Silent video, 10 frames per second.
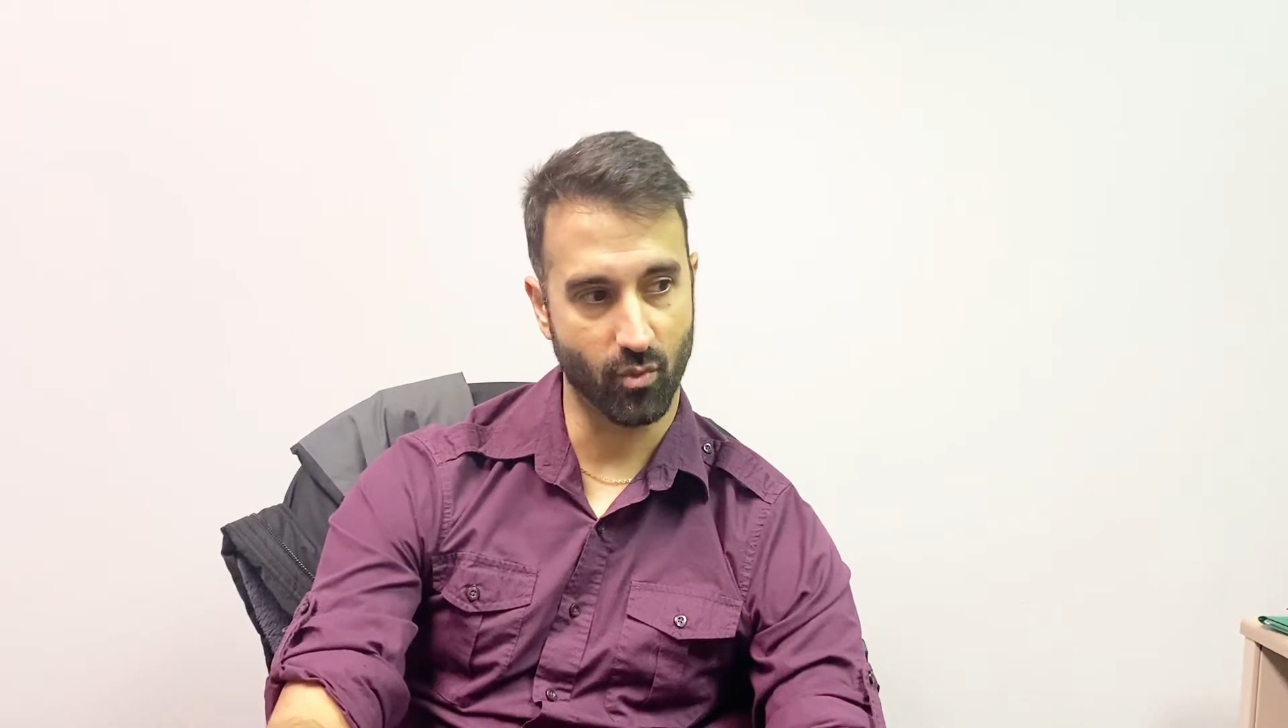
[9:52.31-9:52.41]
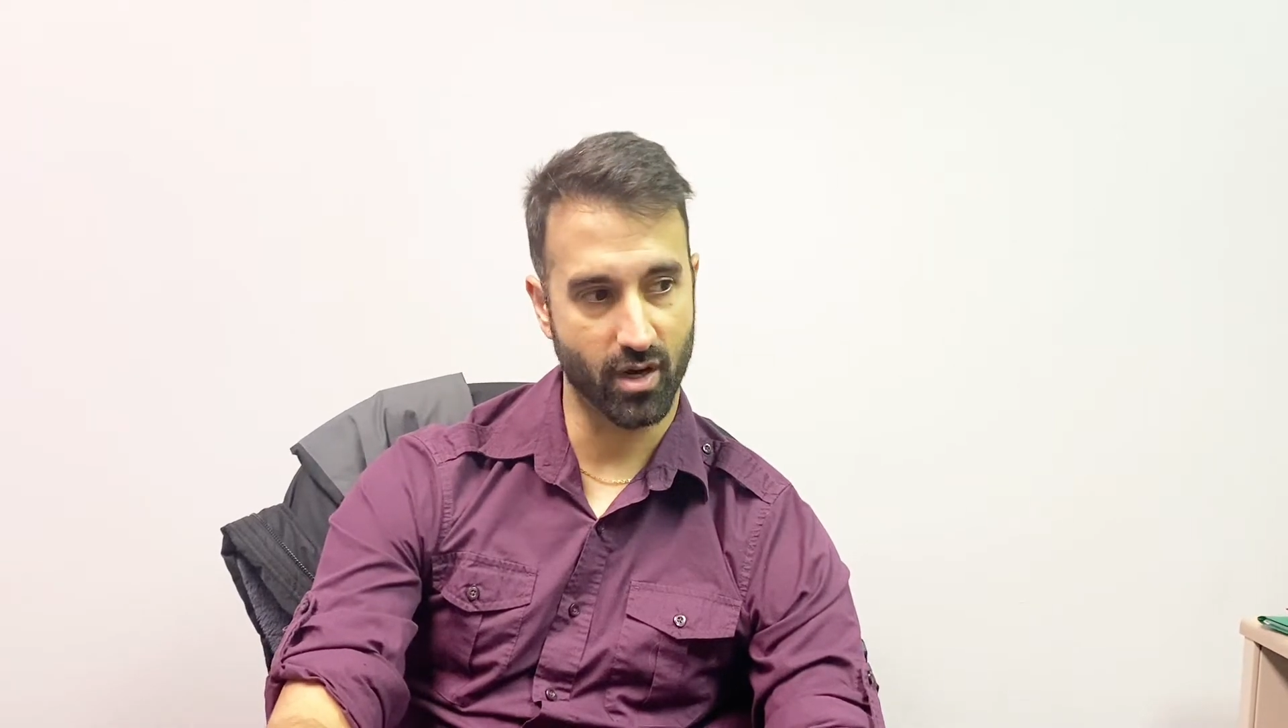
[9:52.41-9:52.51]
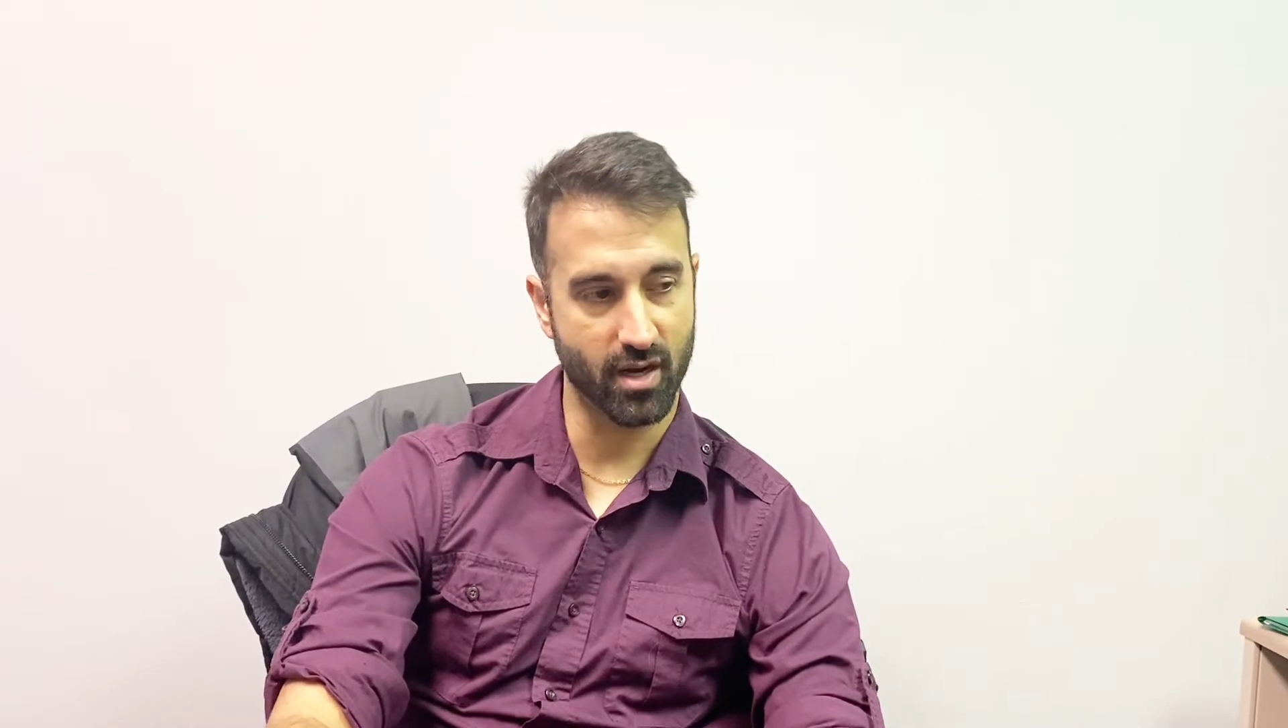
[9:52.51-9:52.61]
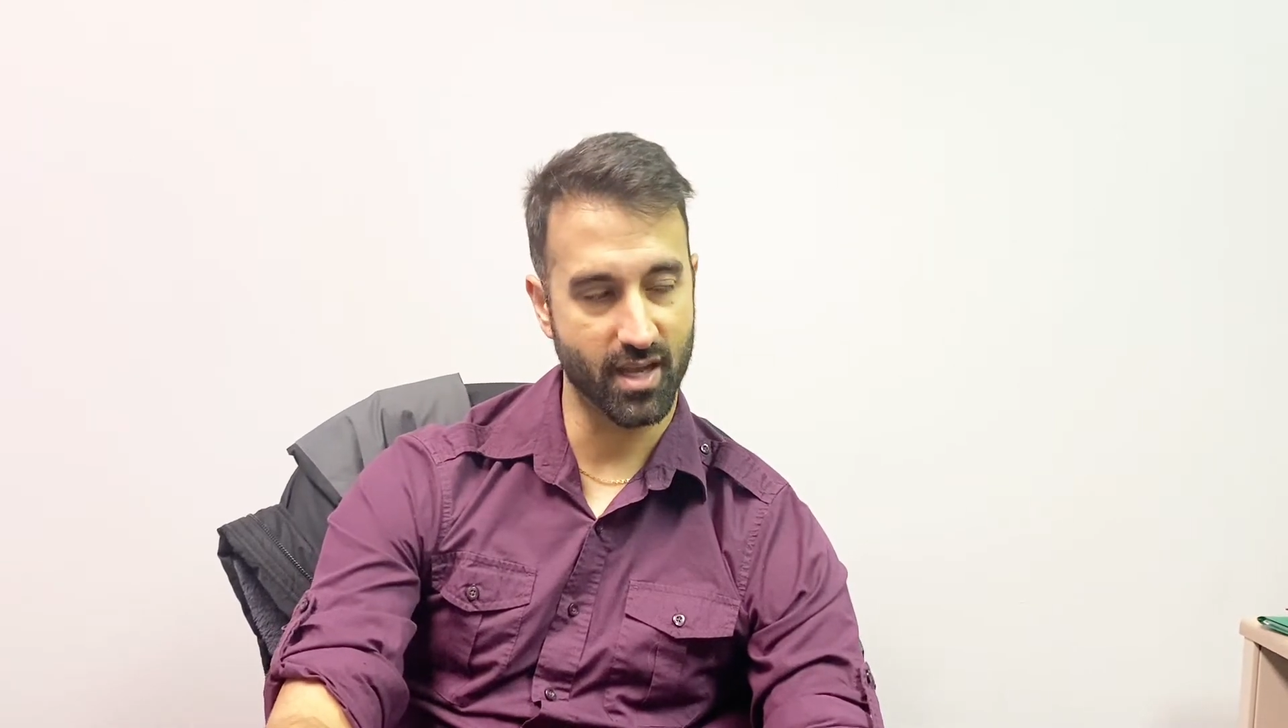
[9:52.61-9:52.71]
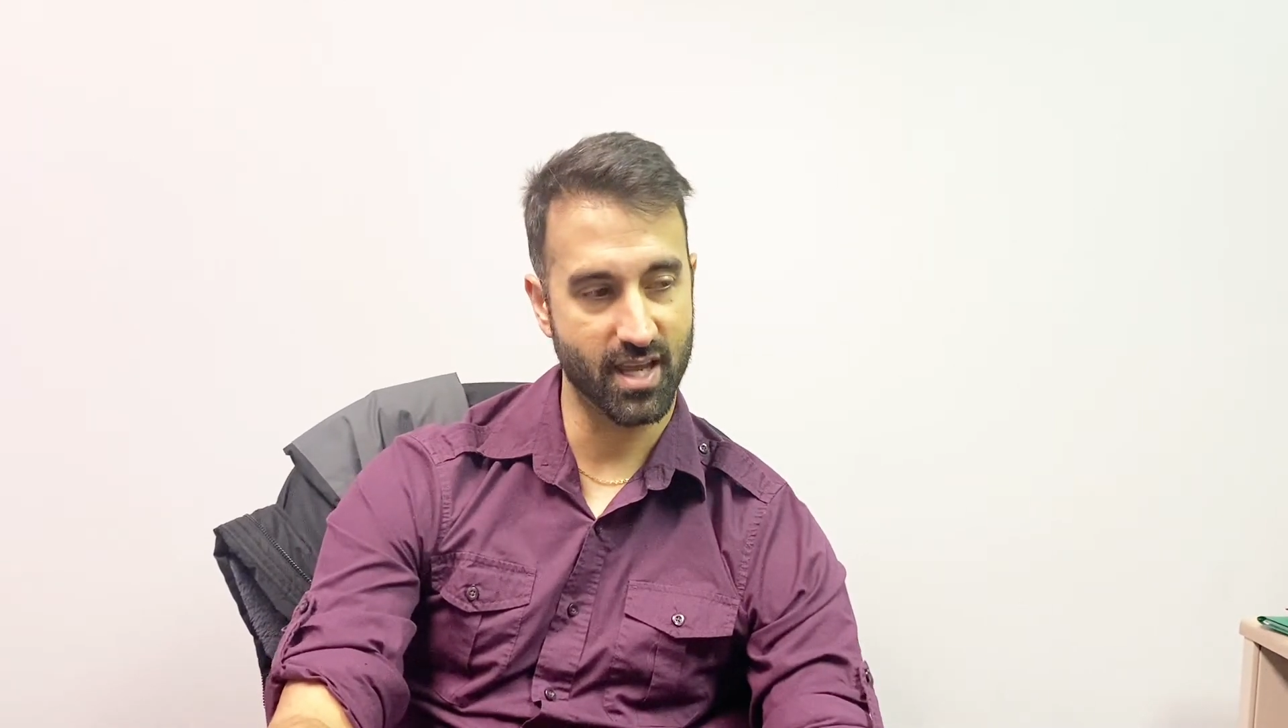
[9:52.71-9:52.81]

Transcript: Where it